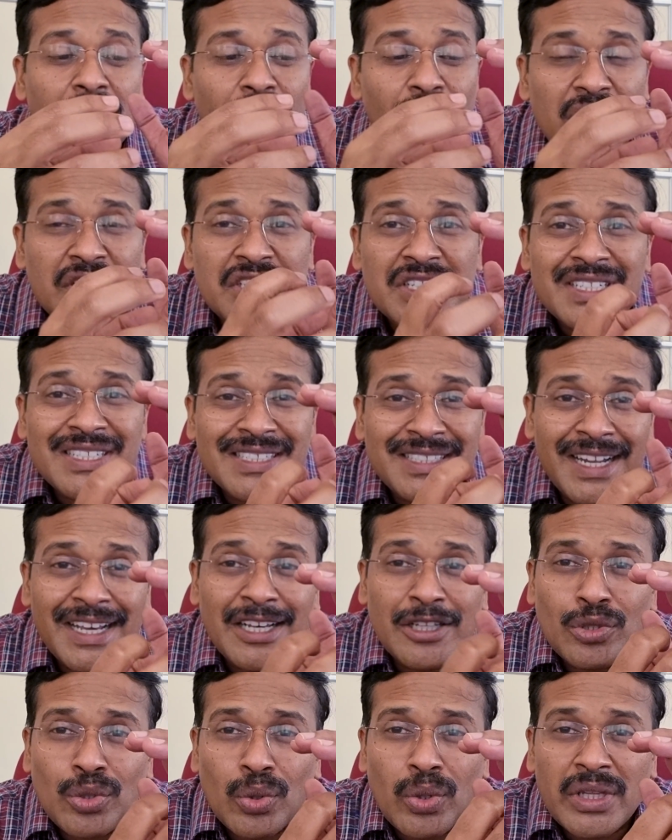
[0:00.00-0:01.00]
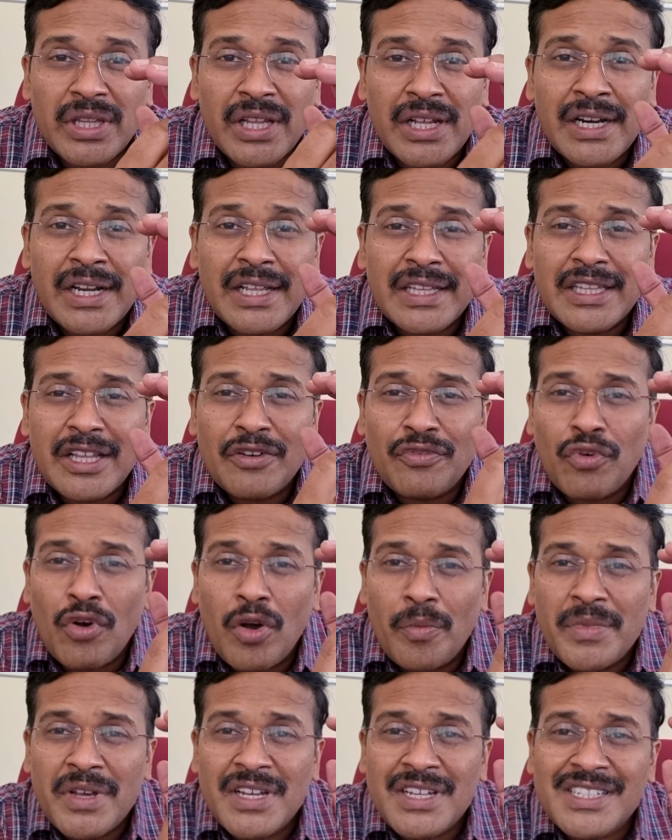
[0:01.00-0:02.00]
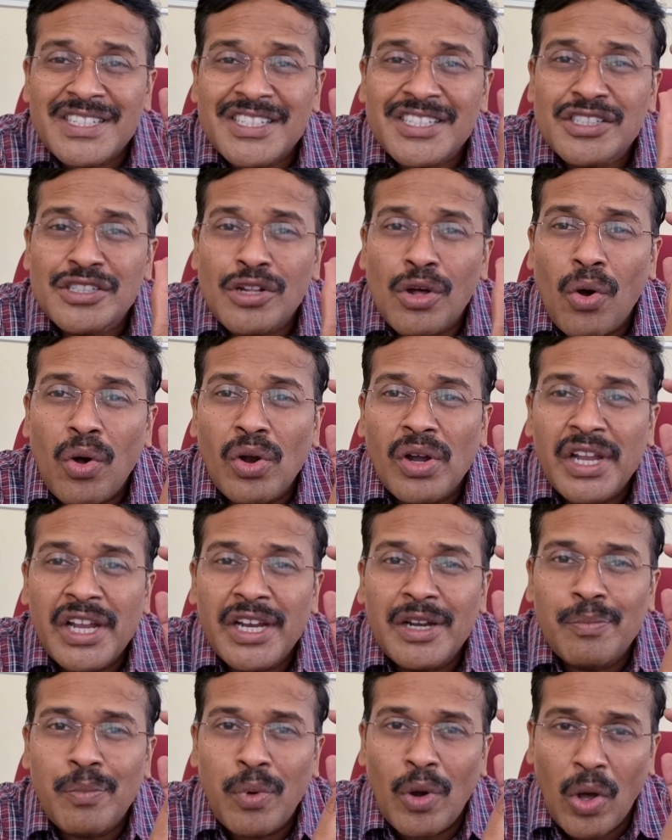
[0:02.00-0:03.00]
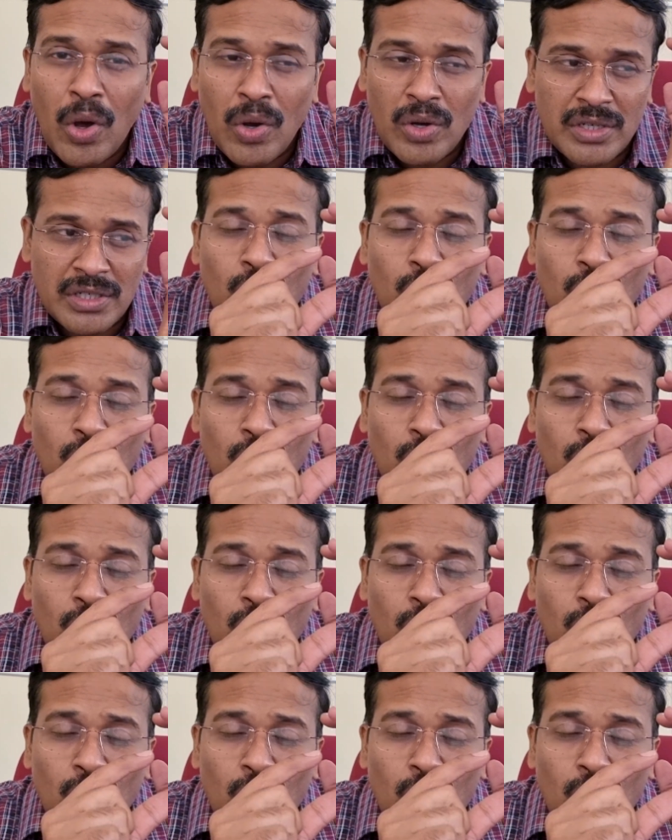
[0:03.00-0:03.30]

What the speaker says: which stick together. They form a solid block.